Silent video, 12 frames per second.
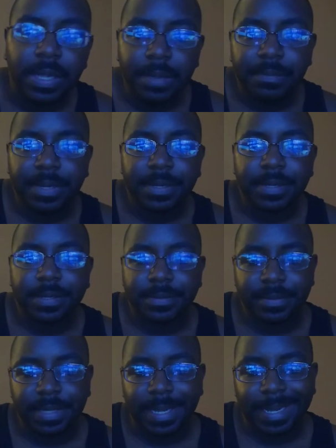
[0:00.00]
but
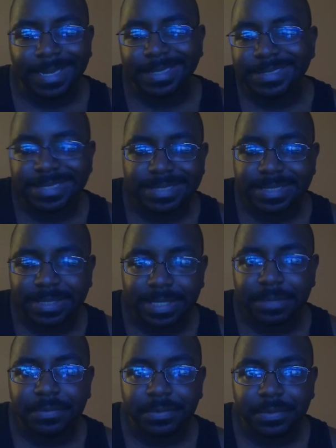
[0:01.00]
it's the
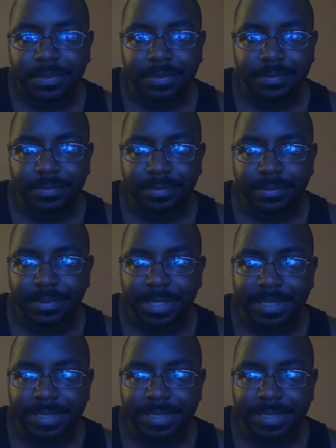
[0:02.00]
level of like